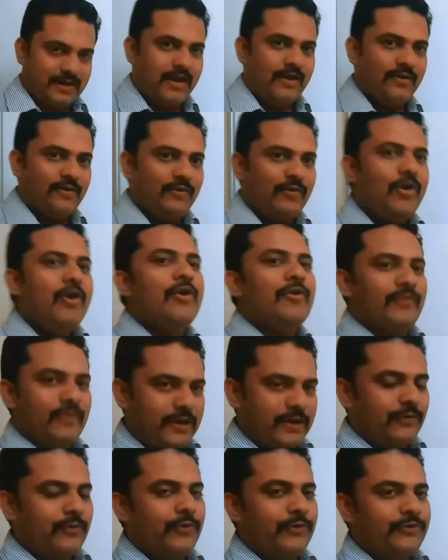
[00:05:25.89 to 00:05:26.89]
Now we
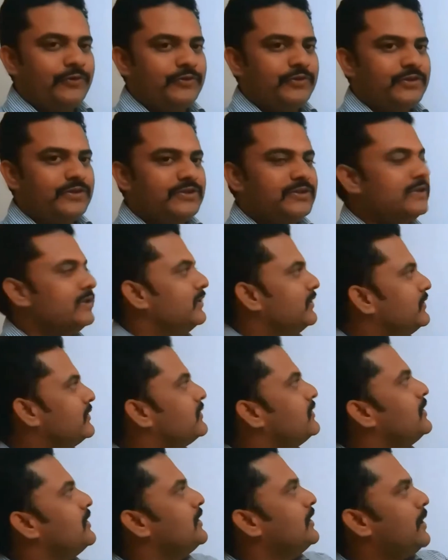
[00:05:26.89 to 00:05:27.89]
are going to discuss
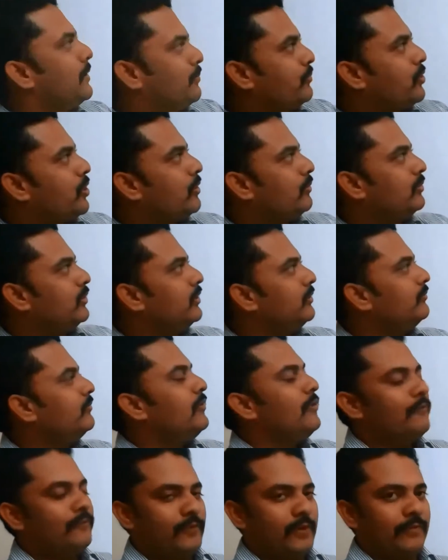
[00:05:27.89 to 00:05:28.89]
a problem
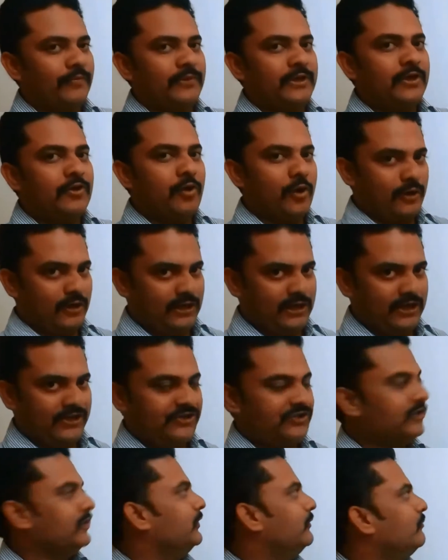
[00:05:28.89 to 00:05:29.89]
from the
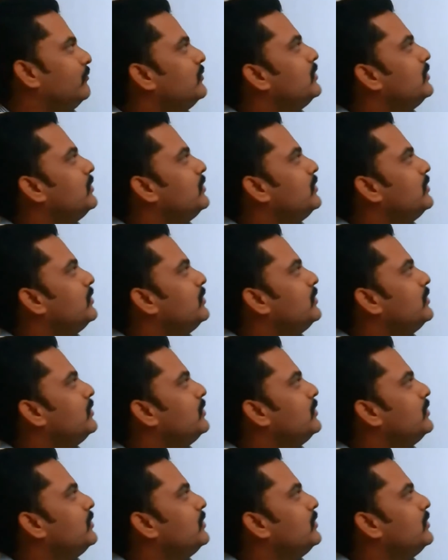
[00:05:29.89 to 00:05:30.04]
correlation.